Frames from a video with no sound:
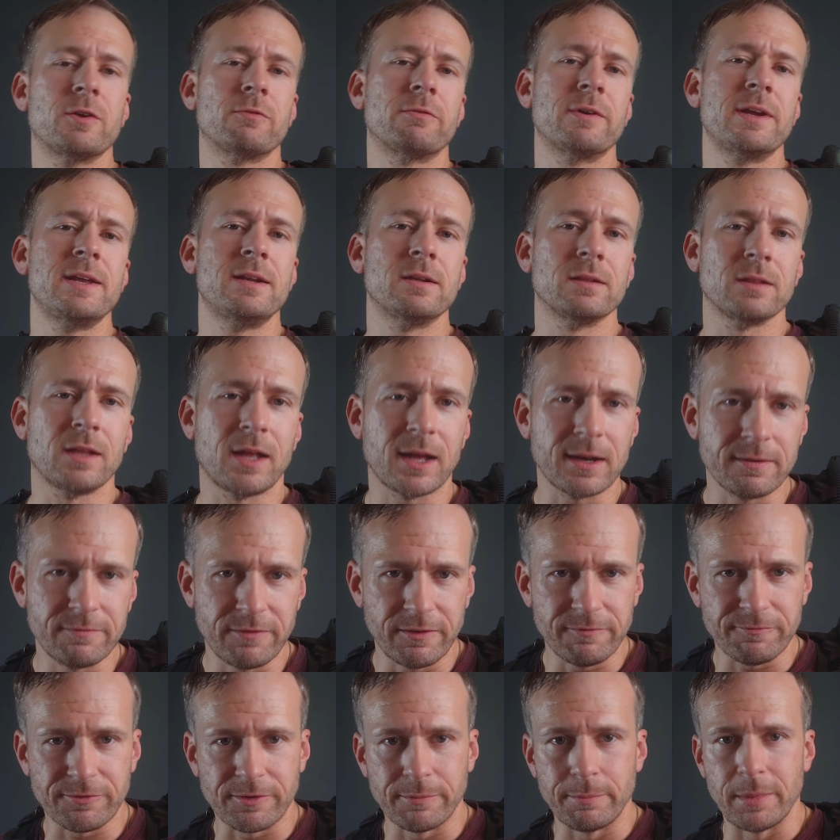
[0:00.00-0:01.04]
you read a lot of
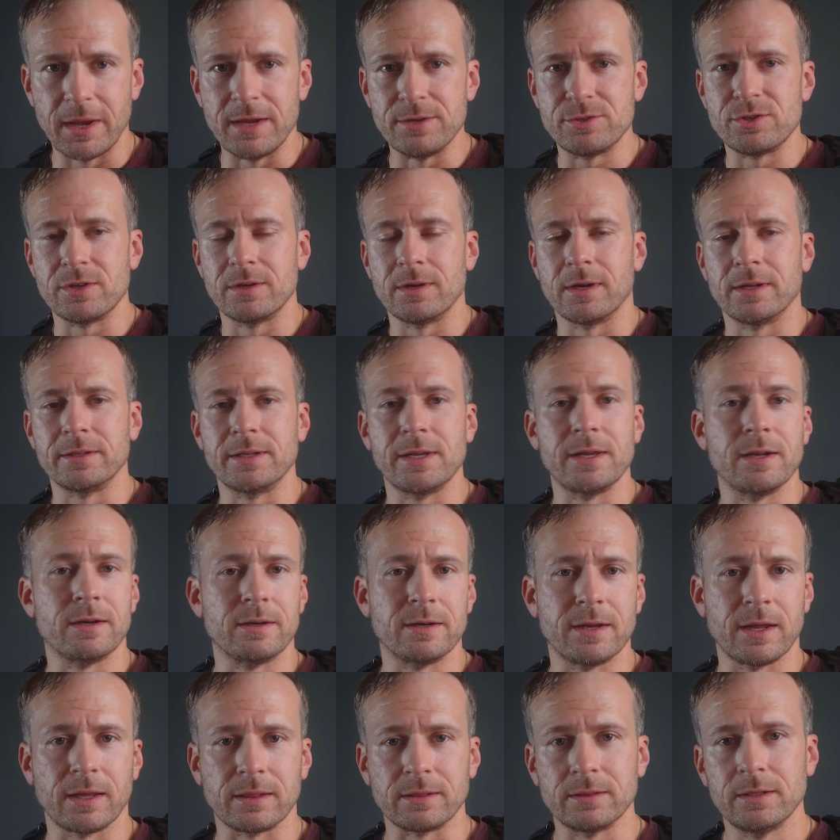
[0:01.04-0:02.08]
information on the
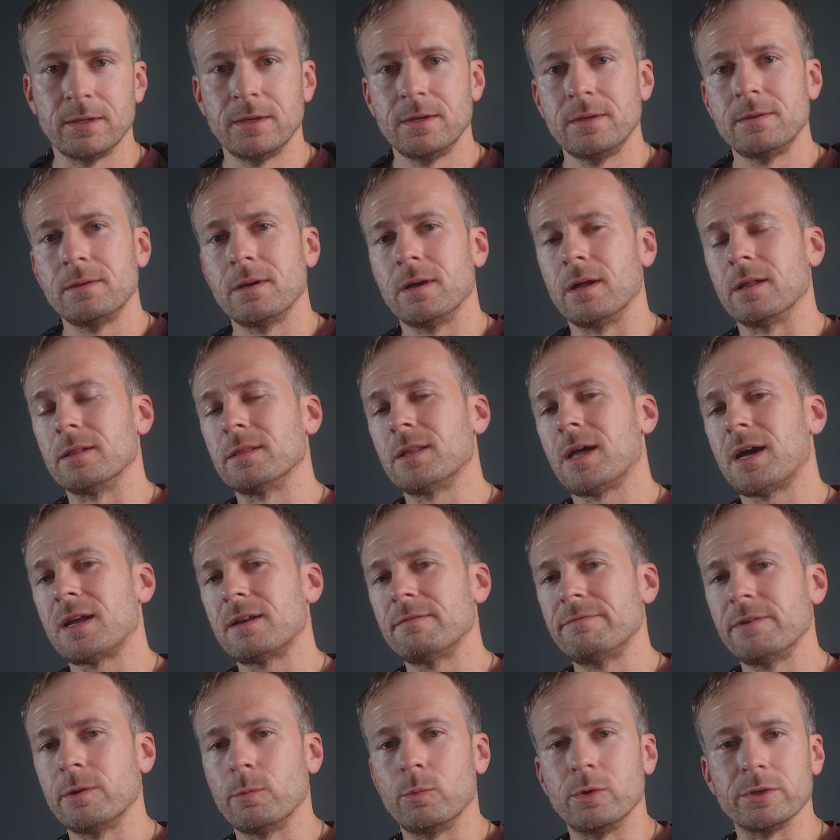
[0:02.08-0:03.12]
internet, a lot
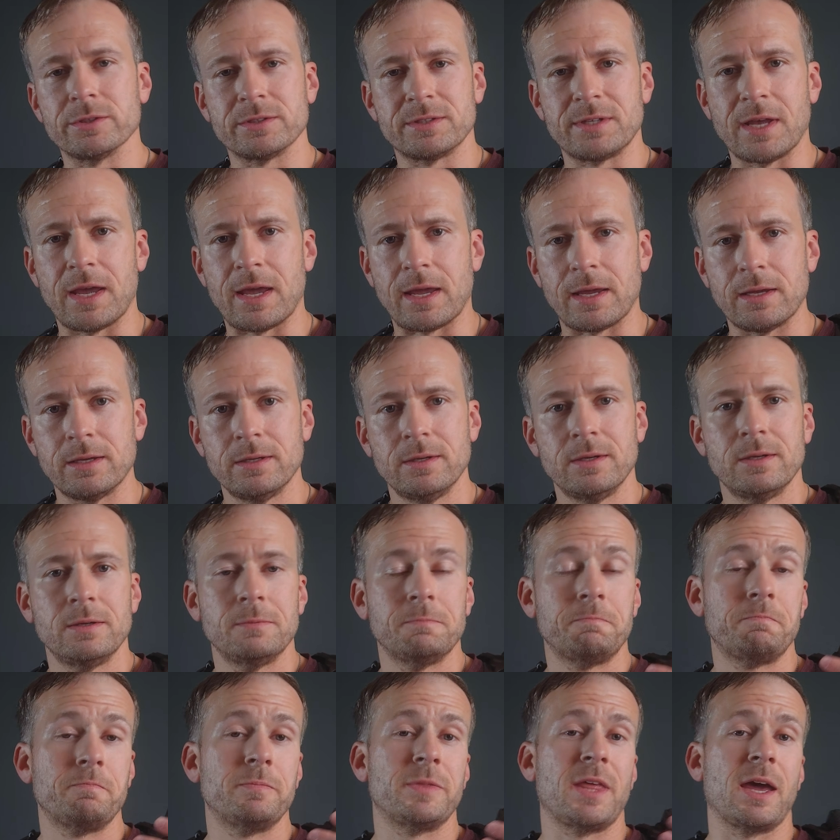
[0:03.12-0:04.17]
of it will say
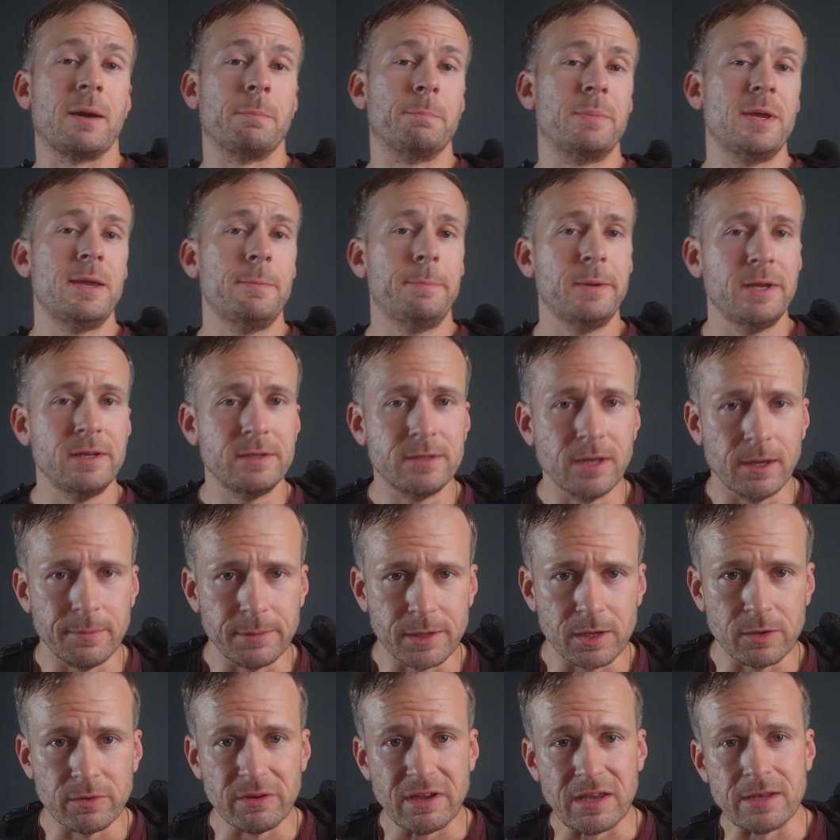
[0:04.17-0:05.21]
that
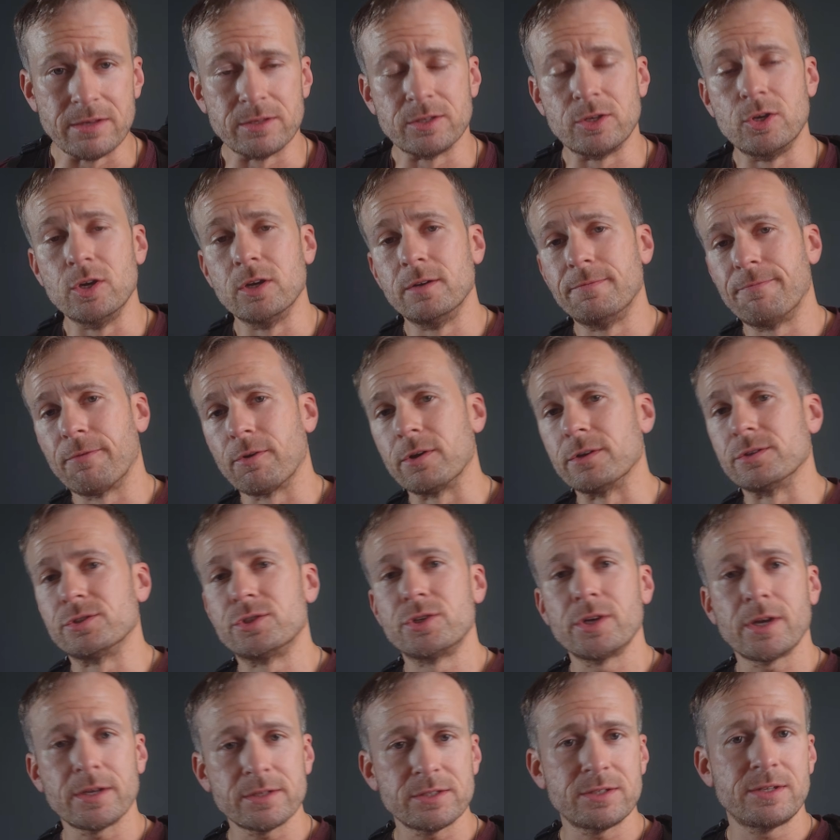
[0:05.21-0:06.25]
BPW is good for
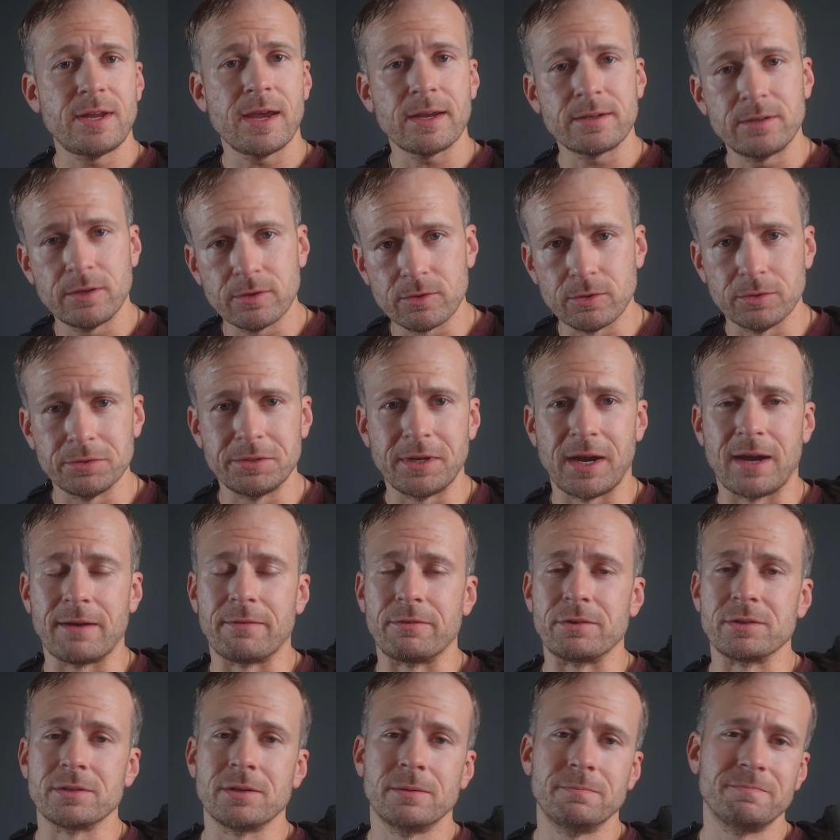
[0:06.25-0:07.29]
just technical
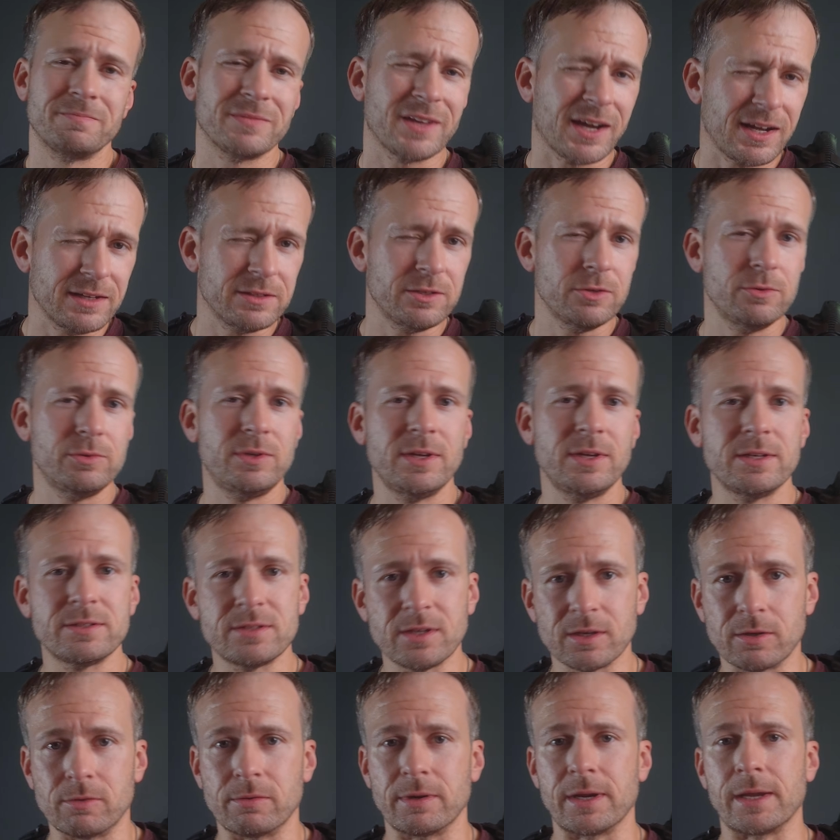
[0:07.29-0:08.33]
divers. I do
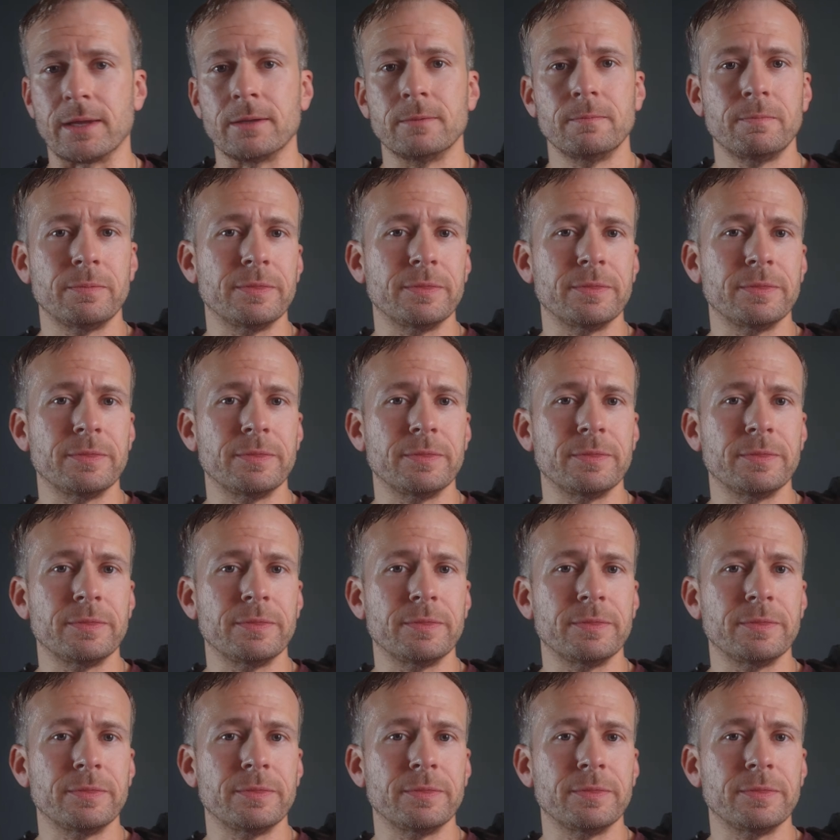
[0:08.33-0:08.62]
disagree.